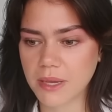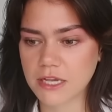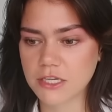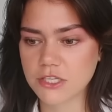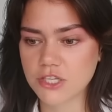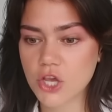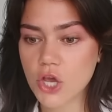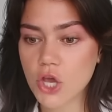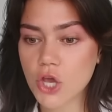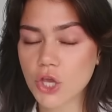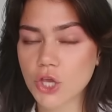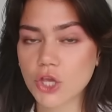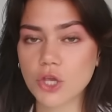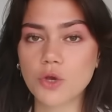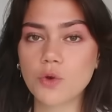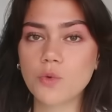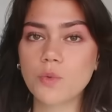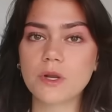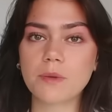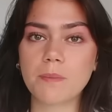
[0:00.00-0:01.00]
because
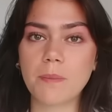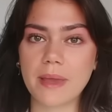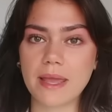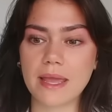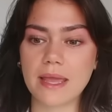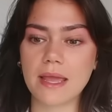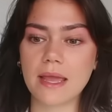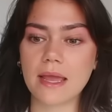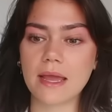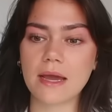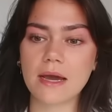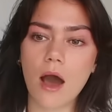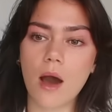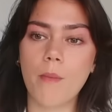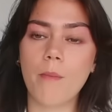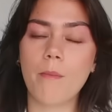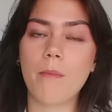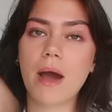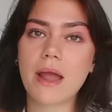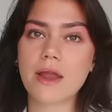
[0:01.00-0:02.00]
you would be
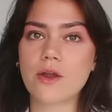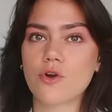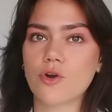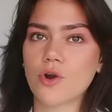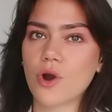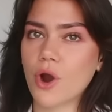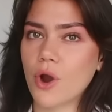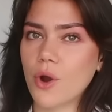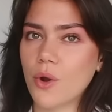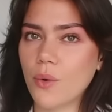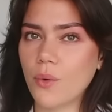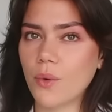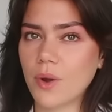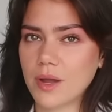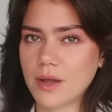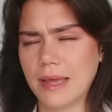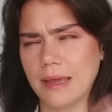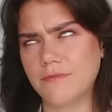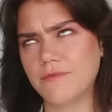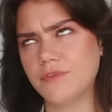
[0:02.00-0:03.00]
a micro
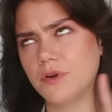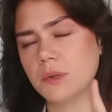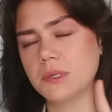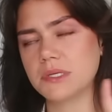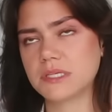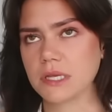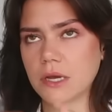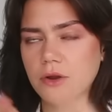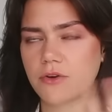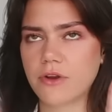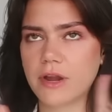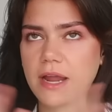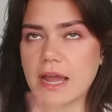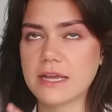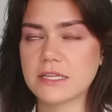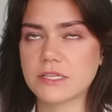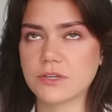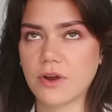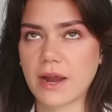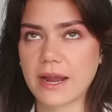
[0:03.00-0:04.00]
influencer
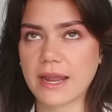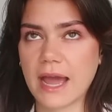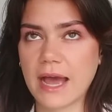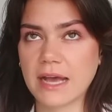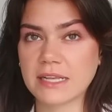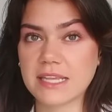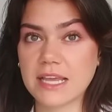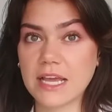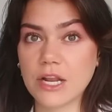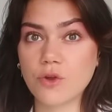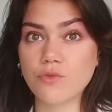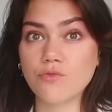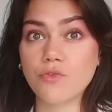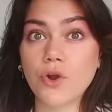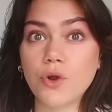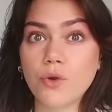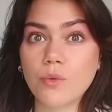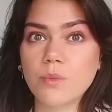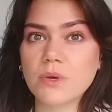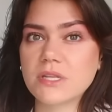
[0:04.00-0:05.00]
creator, I guess, in a
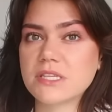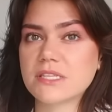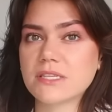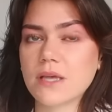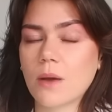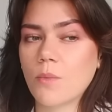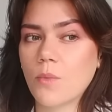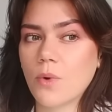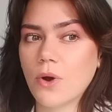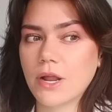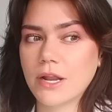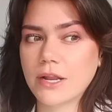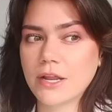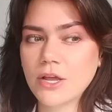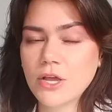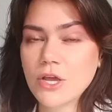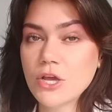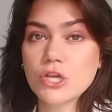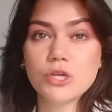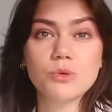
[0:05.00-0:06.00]
room with someone
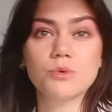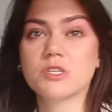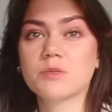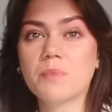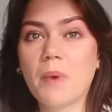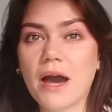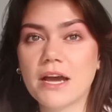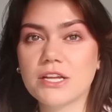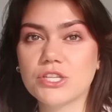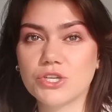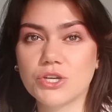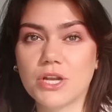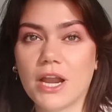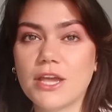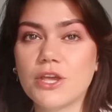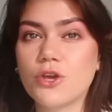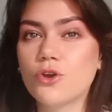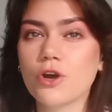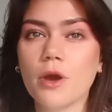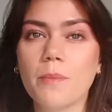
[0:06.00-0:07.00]
you aspire to.
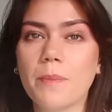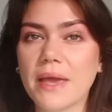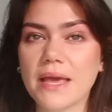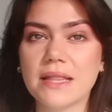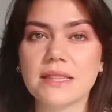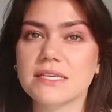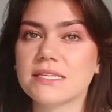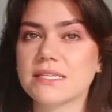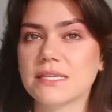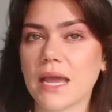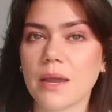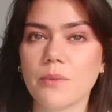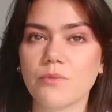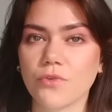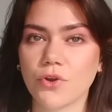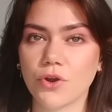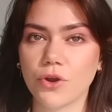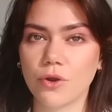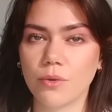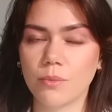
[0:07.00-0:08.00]
Like, you could be in the same
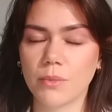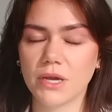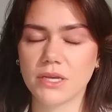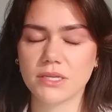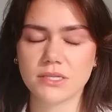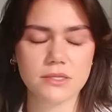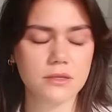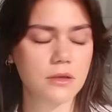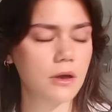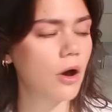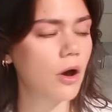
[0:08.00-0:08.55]
room as,